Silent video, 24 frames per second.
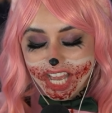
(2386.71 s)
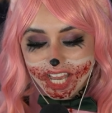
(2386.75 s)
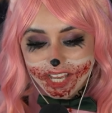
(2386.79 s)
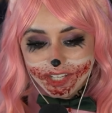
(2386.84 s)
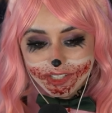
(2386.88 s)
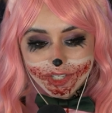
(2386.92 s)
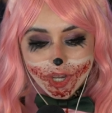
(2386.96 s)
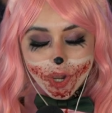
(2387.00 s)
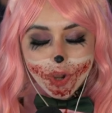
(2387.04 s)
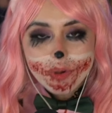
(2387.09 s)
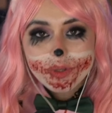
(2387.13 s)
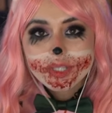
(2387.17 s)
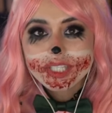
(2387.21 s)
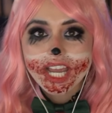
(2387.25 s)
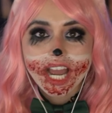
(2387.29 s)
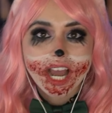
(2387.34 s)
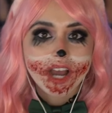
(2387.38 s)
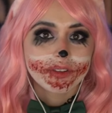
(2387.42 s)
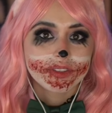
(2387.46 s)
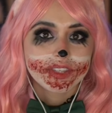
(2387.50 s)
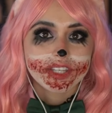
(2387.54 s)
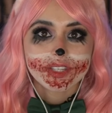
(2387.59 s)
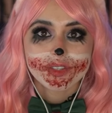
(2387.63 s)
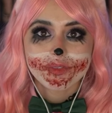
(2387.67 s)
go
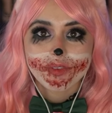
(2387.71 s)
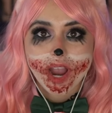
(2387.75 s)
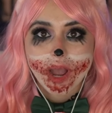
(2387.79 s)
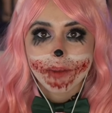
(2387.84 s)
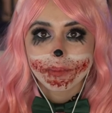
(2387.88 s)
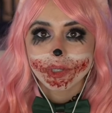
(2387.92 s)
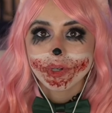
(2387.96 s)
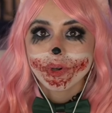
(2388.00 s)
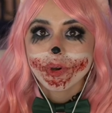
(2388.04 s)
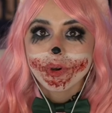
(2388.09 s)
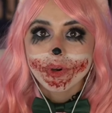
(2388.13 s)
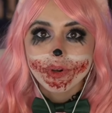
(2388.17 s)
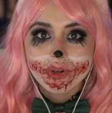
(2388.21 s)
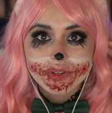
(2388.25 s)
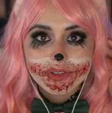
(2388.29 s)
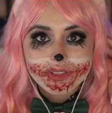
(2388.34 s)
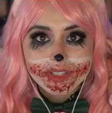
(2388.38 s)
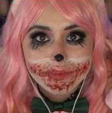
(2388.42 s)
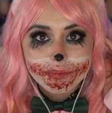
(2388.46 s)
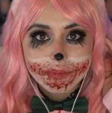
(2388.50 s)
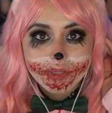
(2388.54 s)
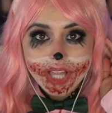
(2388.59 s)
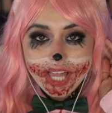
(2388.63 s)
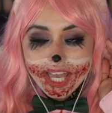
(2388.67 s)
down these rabbit holes,
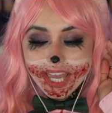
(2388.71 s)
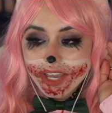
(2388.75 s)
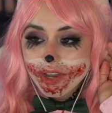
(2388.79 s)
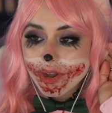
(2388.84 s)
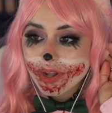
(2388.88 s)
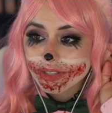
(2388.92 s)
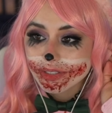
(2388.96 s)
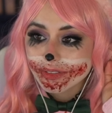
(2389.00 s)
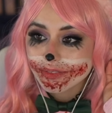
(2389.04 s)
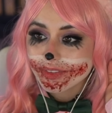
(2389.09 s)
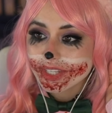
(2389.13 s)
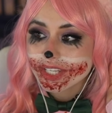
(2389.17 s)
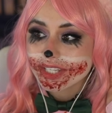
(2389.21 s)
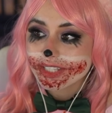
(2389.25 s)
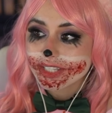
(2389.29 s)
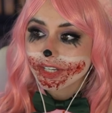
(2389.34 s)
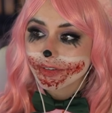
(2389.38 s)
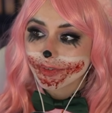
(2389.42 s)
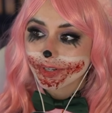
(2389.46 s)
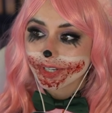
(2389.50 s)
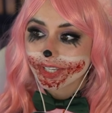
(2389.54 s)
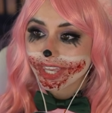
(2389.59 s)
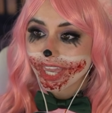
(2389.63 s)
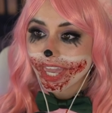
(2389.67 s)
play all of these
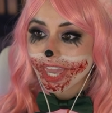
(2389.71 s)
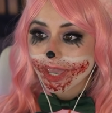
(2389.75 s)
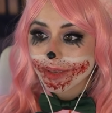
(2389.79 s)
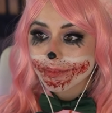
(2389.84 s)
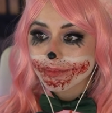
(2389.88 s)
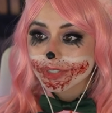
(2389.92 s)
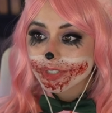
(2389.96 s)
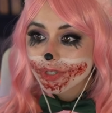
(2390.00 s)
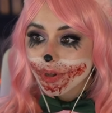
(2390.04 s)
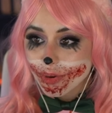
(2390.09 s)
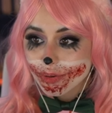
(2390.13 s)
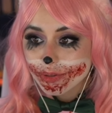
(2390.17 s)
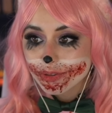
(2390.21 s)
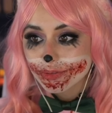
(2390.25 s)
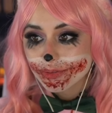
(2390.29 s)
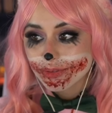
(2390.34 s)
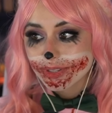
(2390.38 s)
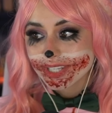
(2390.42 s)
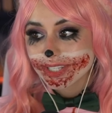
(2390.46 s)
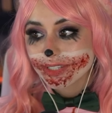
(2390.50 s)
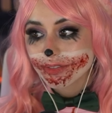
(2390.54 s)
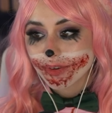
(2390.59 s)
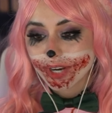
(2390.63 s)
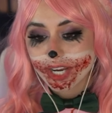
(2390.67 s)
different games, go through
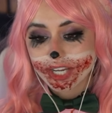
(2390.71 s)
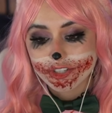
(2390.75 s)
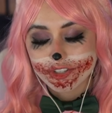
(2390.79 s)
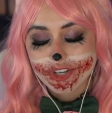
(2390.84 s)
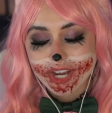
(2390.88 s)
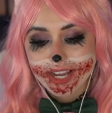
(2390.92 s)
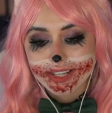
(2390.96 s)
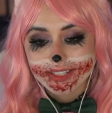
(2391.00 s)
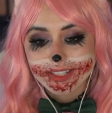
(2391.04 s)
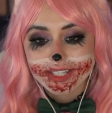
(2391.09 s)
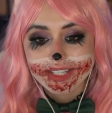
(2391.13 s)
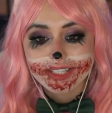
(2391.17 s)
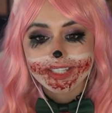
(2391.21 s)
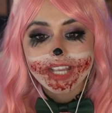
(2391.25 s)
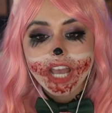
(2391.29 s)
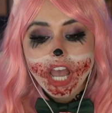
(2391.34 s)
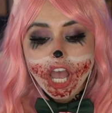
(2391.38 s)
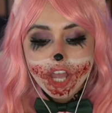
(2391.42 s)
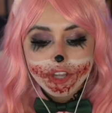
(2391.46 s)
these franchises,